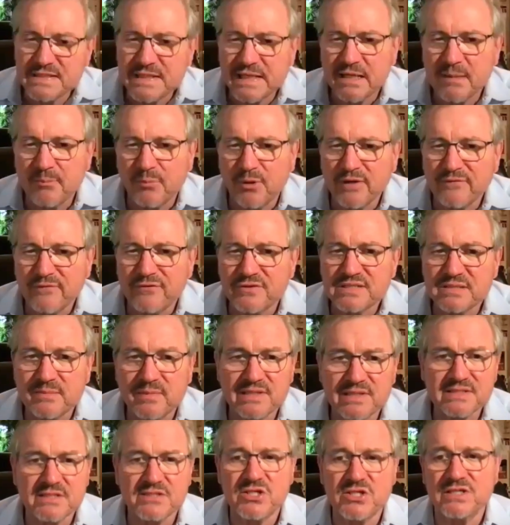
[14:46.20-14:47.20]
take a break some
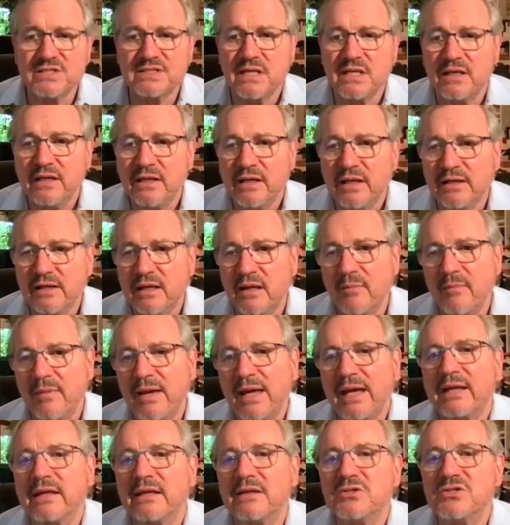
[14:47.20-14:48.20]
messages and come
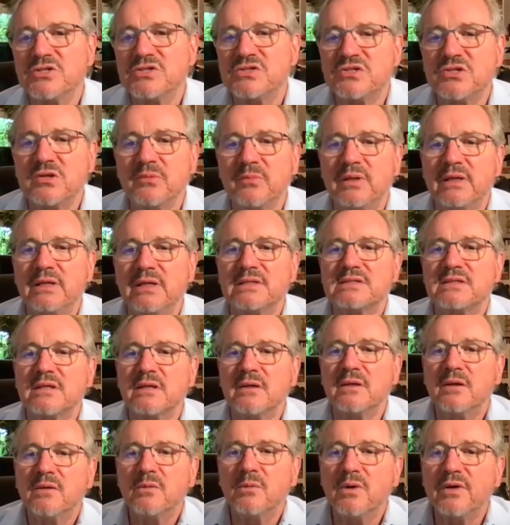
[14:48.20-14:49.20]
back in just 2 minutes
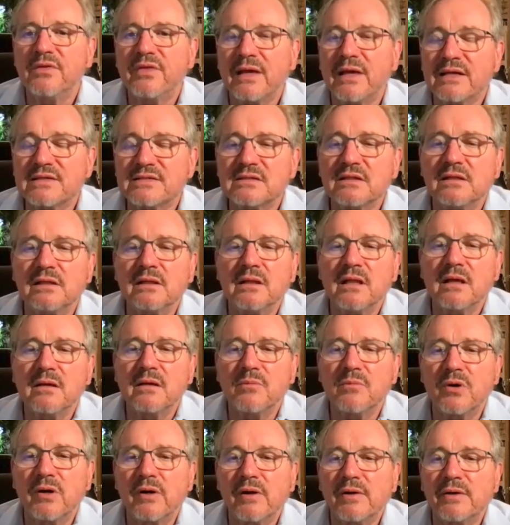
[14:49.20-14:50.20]
with Axel
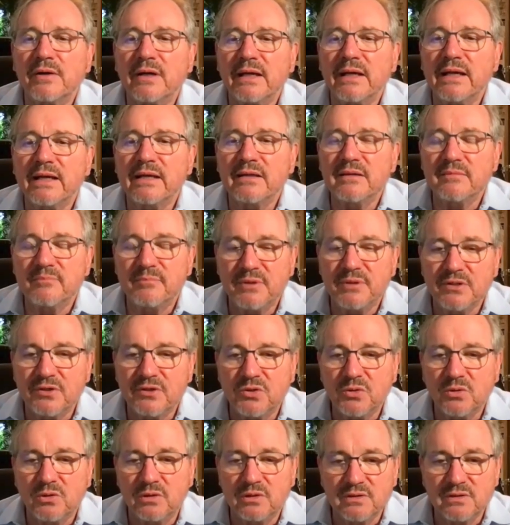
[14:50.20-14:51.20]
Breuer and Pieter
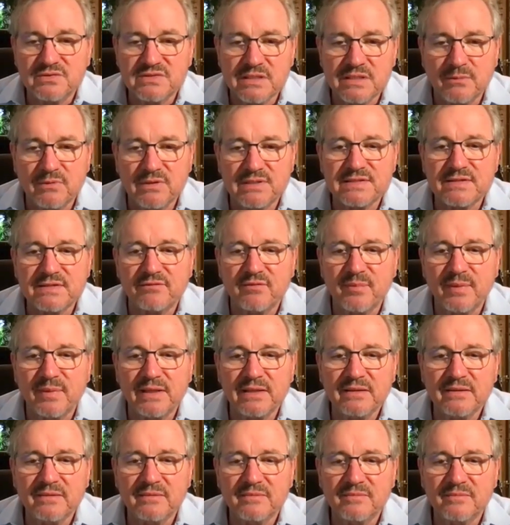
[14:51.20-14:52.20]
Kool. Stay with us,
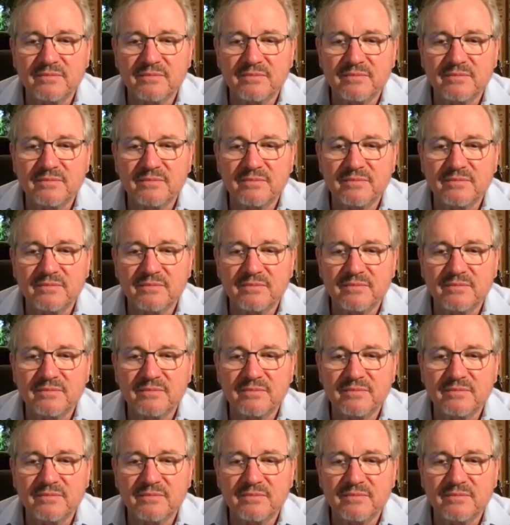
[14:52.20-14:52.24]
everybody.